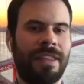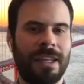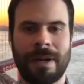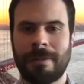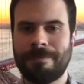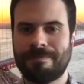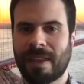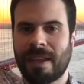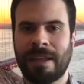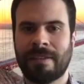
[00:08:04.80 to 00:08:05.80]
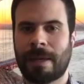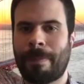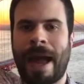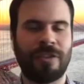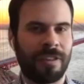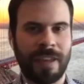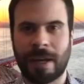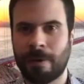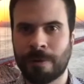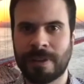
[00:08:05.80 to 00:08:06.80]
you have to think about things like patching
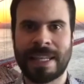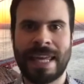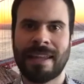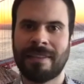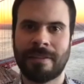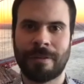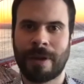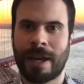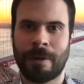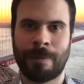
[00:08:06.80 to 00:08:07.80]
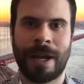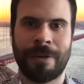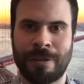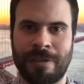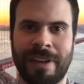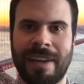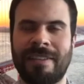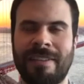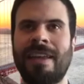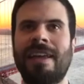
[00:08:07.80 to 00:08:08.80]
cycles and cadence, right, around your device.
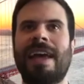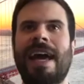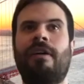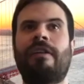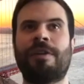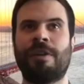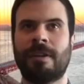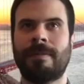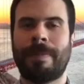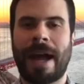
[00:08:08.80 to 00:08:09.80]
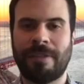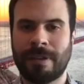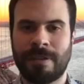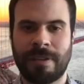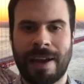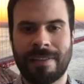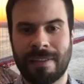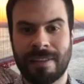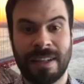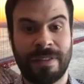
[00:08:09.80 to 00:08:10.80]
How often are you going to be patching those
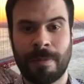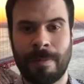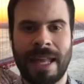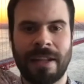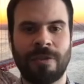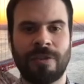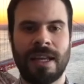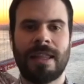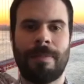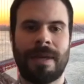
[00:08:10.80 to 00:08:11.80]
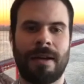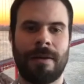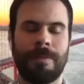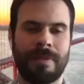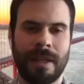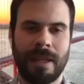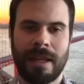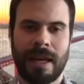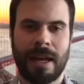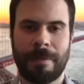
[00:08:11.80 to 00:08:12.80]
devices? And if it's managed, that becomes
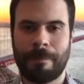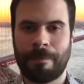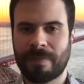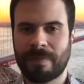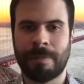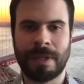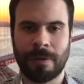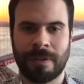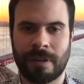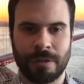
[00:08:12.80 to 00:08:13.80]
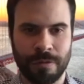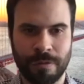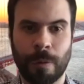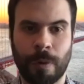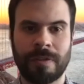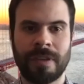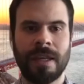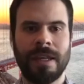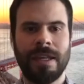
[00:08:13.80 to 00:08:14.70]
something you can start to enforce.